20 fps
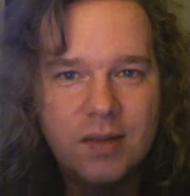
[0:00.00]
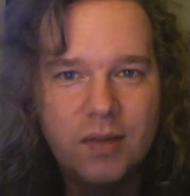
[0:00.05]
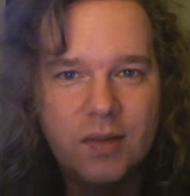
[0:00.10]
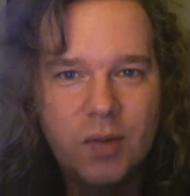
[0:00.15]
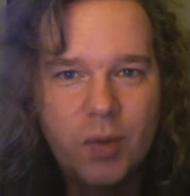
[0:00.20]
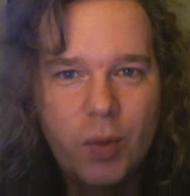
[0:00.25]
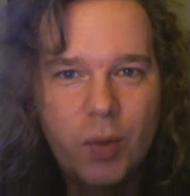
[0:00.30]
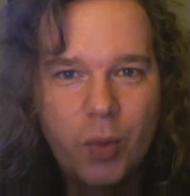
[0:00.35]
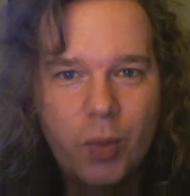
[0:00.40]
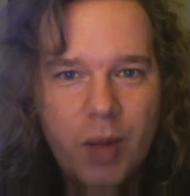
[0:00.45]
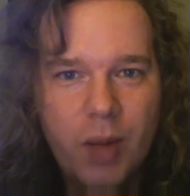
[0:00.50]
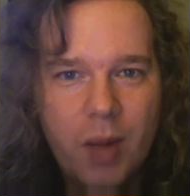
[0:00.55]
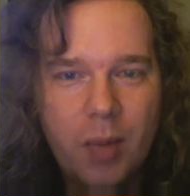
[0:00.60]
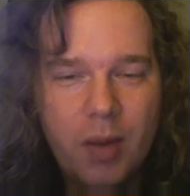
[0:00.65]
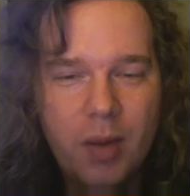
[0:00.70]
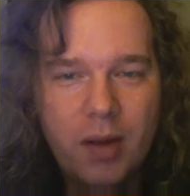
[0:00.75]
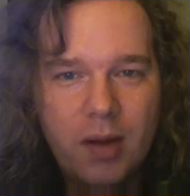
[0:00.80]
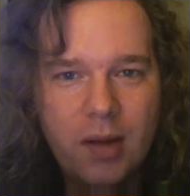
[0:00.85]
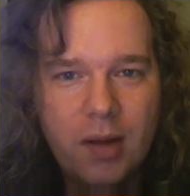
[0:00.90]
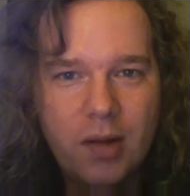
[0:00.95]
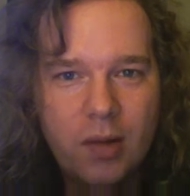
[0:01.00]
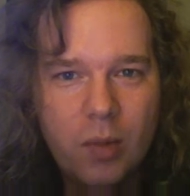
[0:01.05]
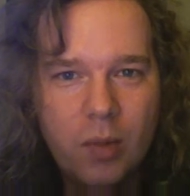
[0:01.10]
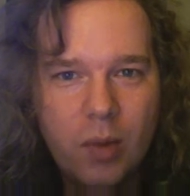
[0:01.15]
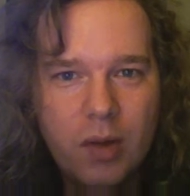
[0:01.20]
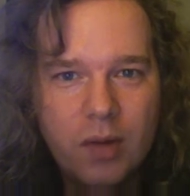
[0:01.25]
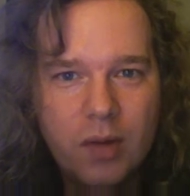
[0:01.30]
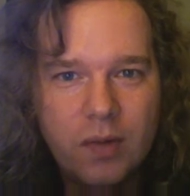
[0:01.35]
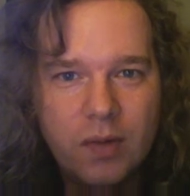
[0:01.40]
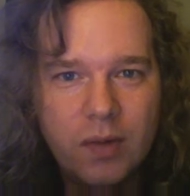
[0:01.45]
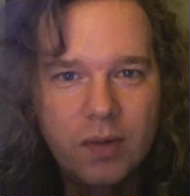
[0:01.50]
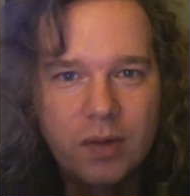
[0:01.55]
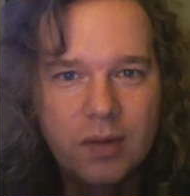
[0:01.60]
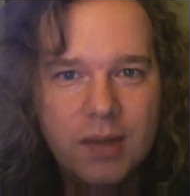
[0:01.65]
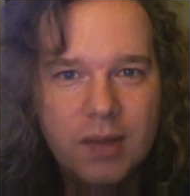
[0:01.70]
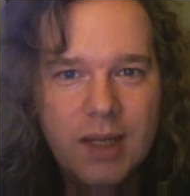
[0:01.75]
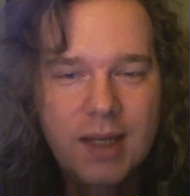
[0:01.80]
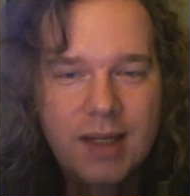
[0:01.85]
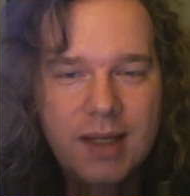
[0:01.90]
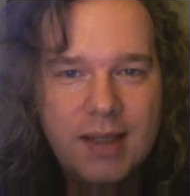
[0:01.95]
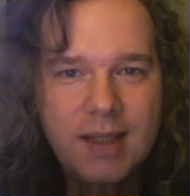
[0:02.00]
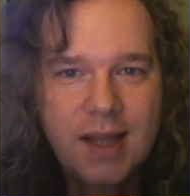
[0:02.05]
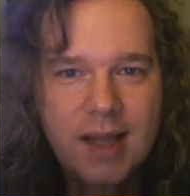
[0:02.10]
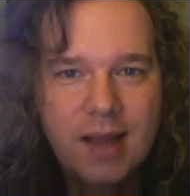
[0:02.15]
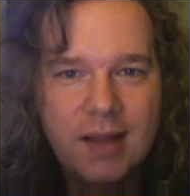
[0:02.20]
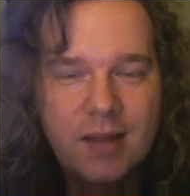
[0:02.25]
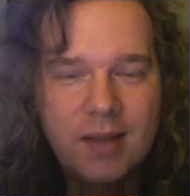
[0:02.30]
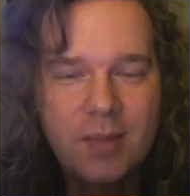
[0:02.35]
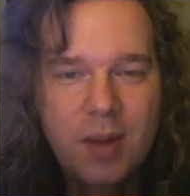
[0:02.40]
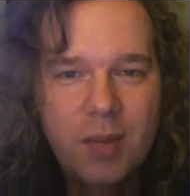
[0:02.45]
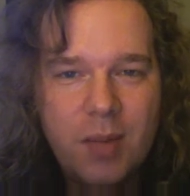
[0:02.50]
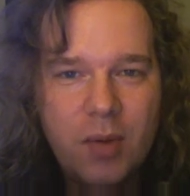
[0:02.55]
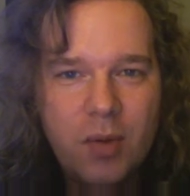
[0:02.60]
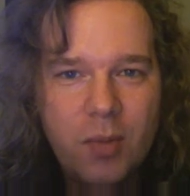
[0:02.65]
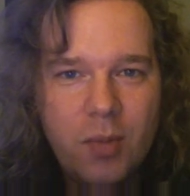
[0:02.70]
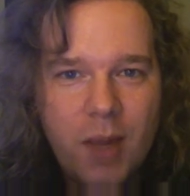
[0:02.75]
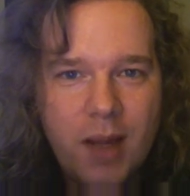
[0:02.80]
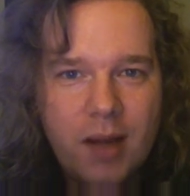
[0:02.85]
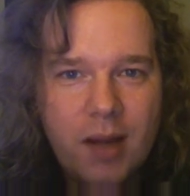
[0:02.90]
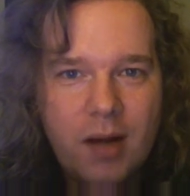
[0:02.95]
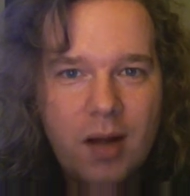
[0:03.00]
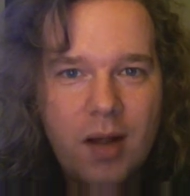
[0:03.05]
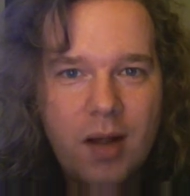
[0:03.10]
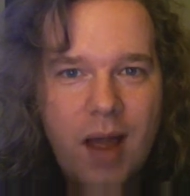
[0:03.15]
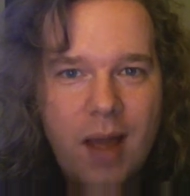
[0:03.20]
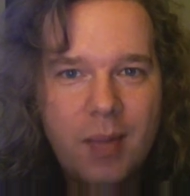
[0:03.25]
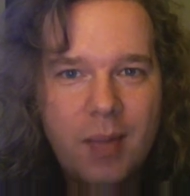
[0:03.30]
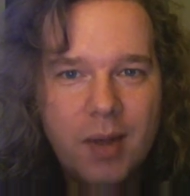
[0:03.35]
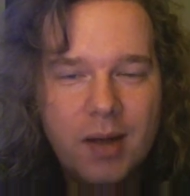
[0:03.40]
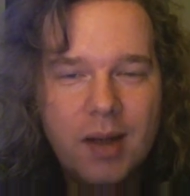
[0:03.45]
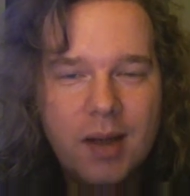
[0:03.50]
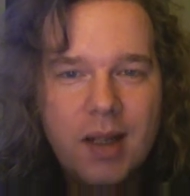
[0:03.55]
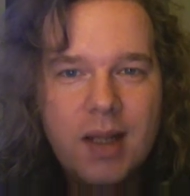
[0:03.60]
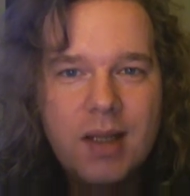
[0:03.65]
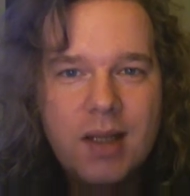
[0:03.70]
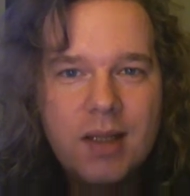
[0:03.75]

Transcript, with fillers: of crew people and other wonderful, talented people who make it all happen.